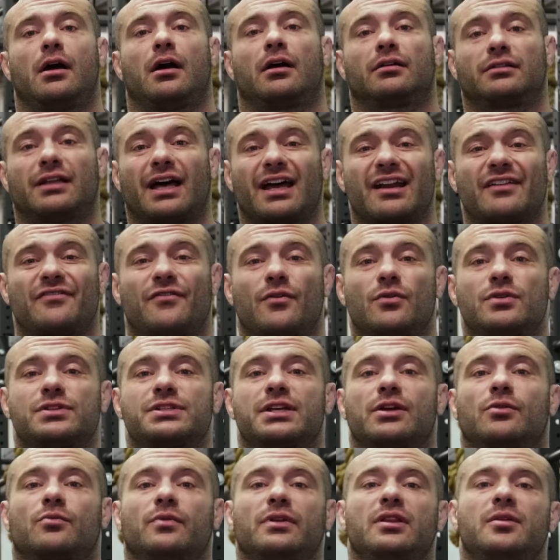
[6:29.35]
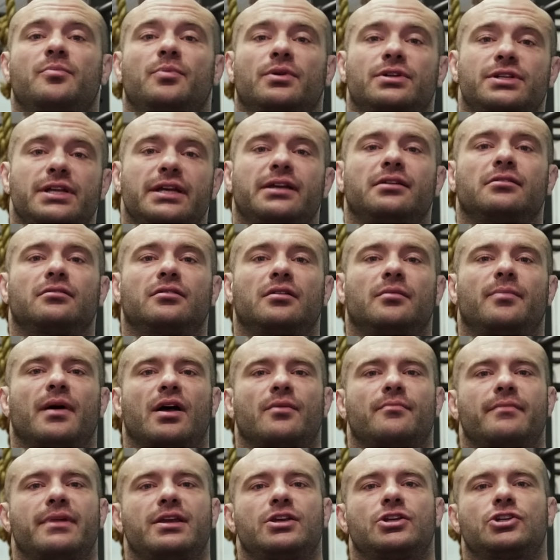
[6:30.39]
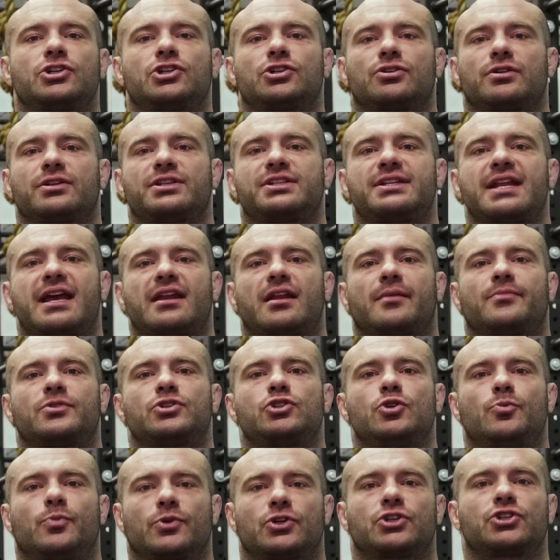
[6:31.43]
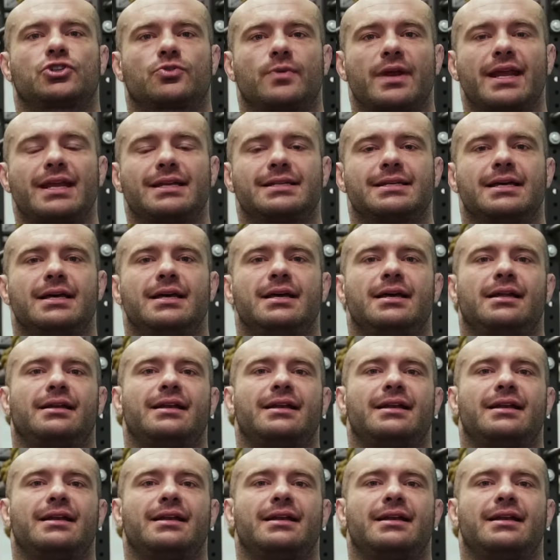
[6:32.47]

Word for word: A lot of folks get really particular about making sure to stand up super straight,